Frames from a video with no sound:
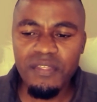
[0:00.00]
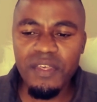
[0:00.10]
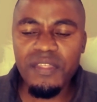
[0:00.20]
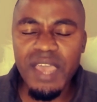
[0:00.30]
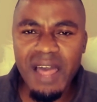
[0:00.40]

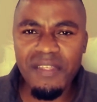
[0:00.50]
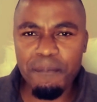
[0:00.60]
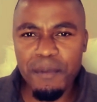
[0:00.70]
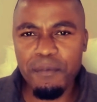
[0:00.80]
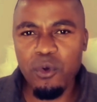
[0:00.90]
Then there are
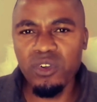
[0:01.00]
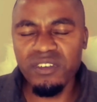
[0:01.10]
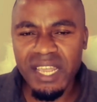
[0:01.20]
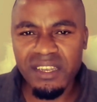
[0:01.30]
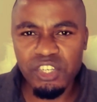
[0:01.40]
other people who
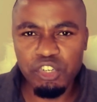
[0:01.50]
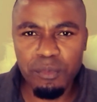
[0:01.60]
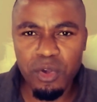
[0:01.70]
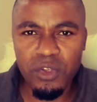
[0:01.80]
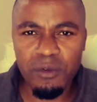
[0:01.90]
died in
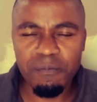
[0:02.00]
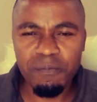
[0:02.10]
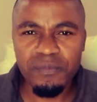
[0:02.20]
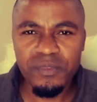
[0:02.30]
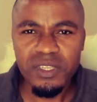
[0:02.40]
Chimoyo,
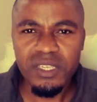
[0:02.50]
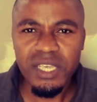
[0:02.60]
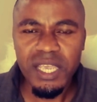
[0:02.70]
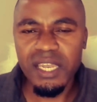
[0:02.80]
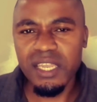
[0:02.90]

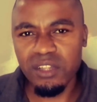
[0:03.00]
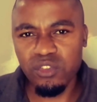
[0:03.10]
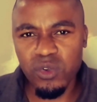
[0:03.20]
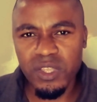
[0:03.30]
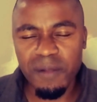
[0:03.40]
in
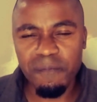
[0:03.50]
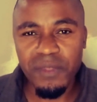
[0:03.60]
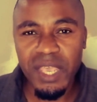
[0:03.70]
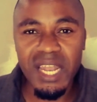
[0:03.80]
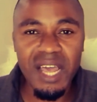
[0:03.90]
Nyadzonya,
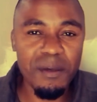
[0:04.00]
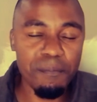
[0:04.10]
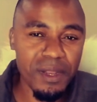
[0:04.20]
and other